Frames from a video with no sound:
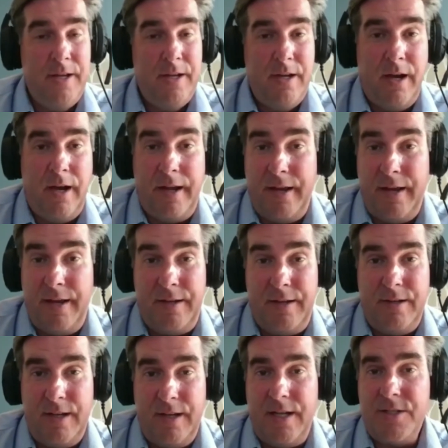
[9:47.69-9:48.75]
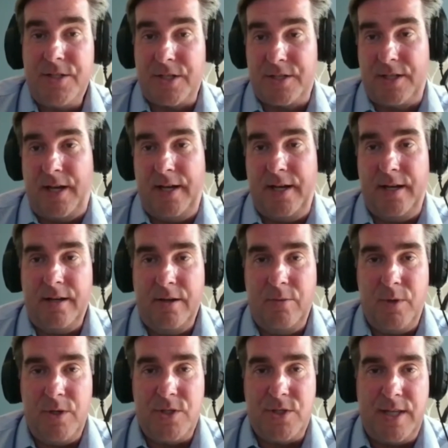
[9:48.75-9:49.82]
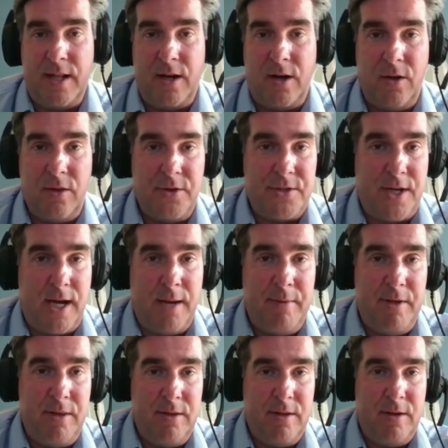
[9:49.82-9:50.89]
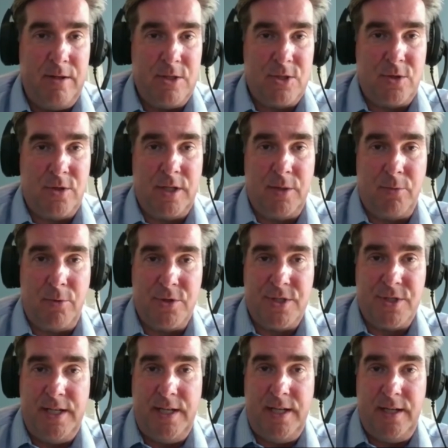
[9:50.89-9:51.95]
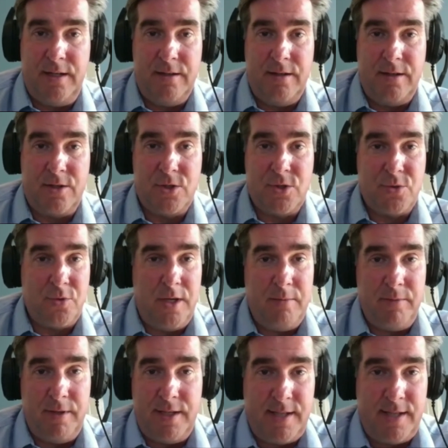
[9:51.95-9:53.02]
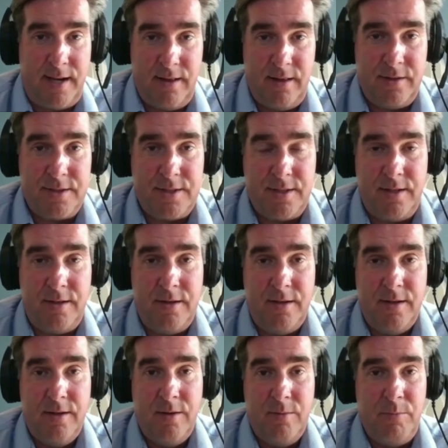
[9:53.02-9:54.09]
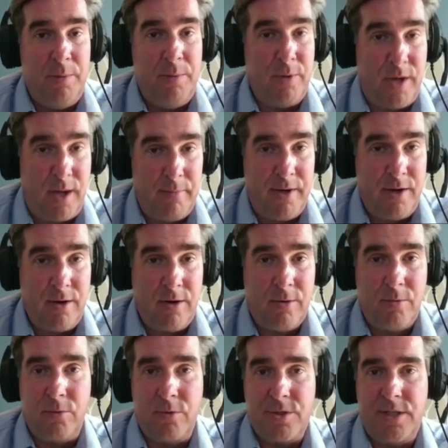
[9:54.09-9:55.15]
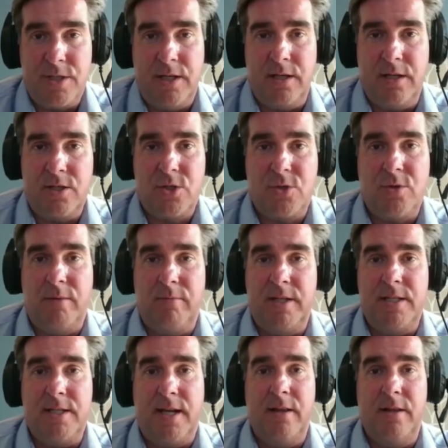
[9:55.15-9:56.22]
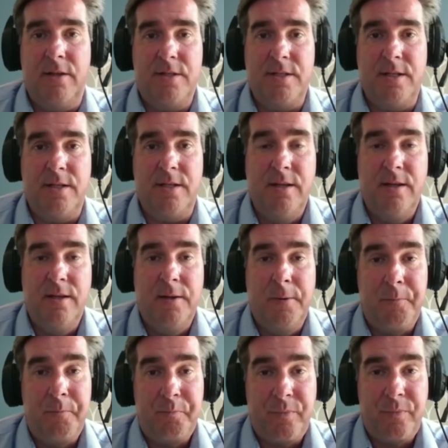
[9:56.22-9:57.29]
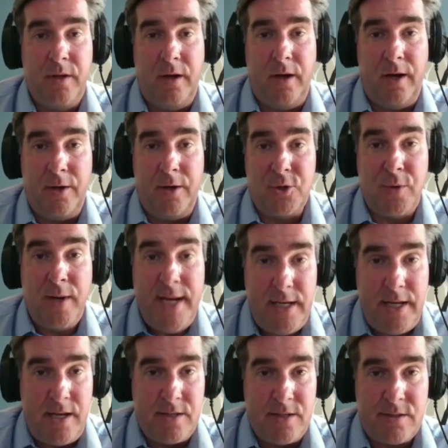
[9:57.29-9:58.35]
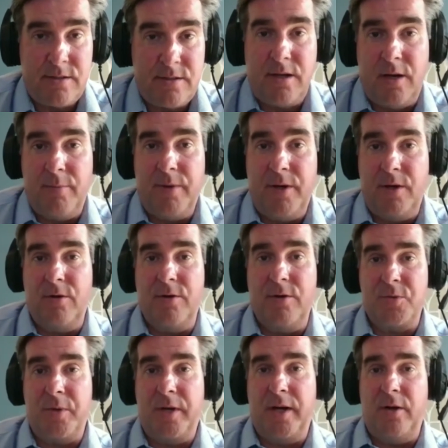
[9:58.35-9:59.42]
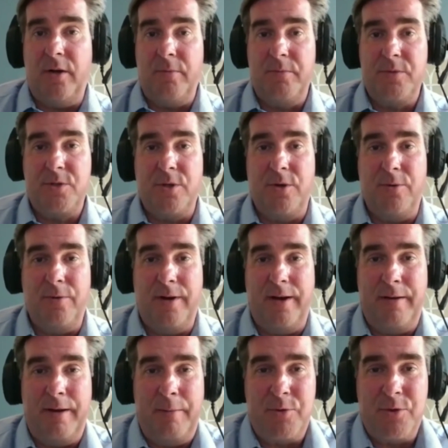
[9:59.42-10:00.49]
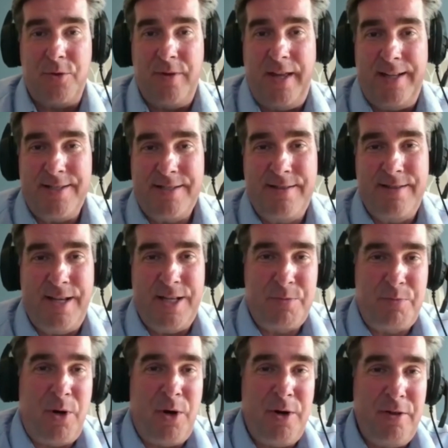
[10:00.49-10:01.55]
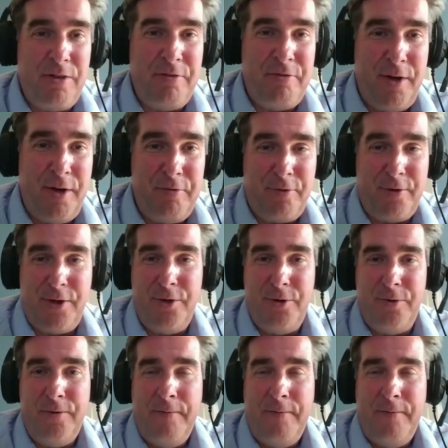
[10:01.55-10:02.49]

it is exciting. And we see that all the time. And certainly we're seeing extremely talented people come here. We're seeing extremely talented trainees come here as well. So I'm sure that's part of the fun for you.